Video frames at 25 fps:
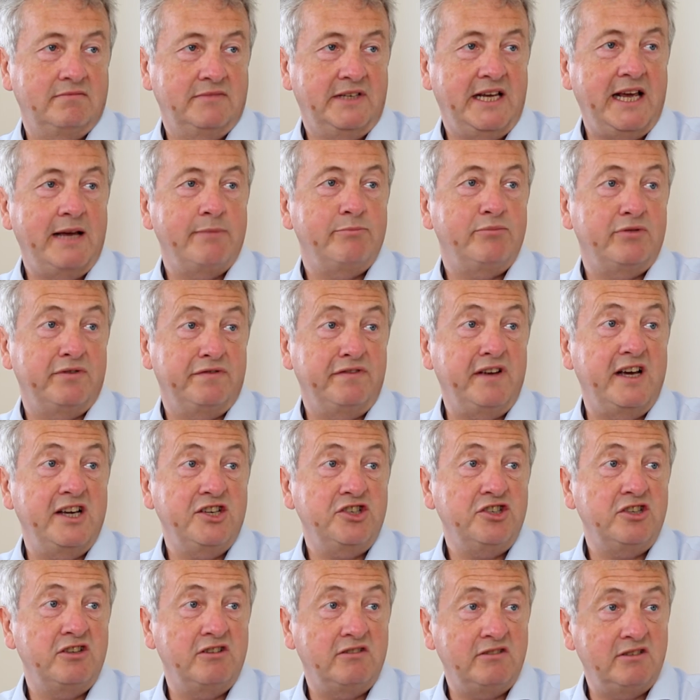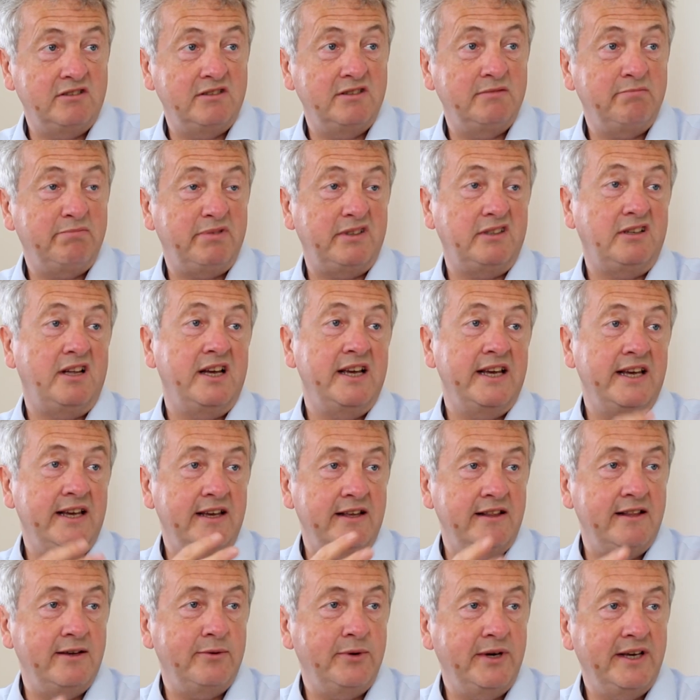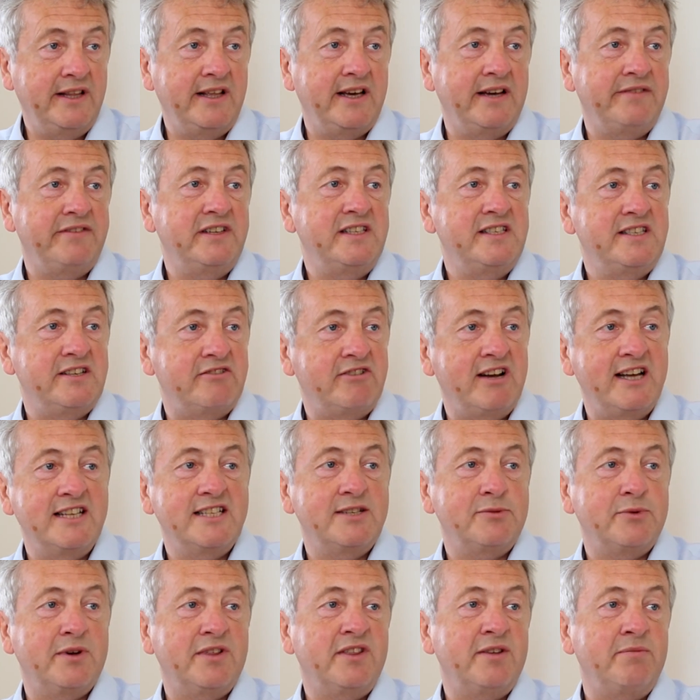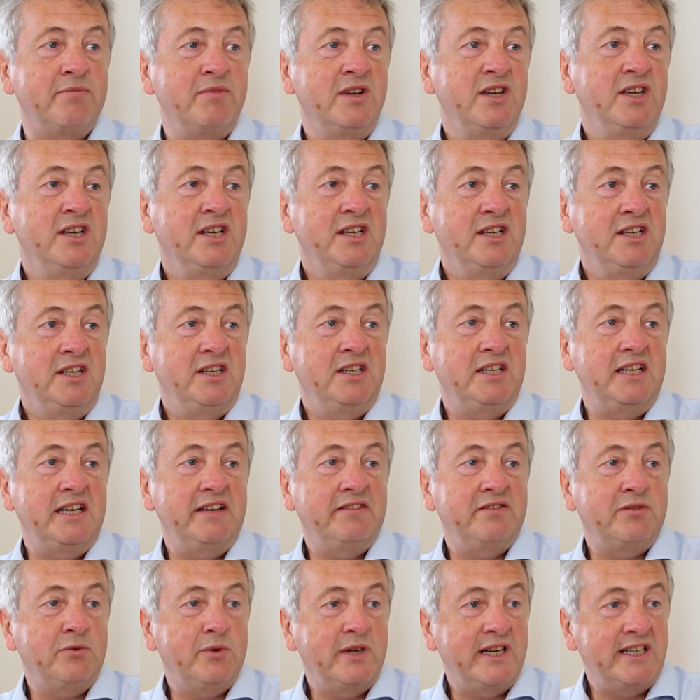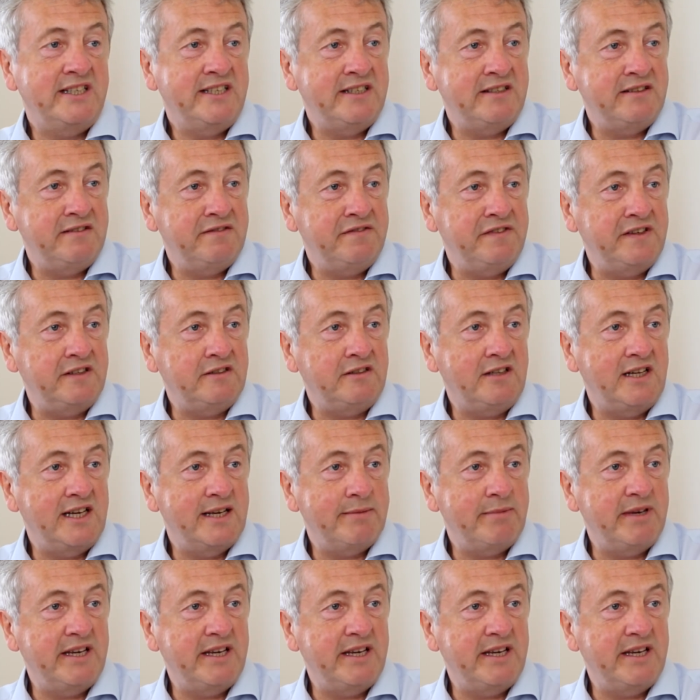kept professional and polite in the way that I've interacted with him, even when I didn't feel like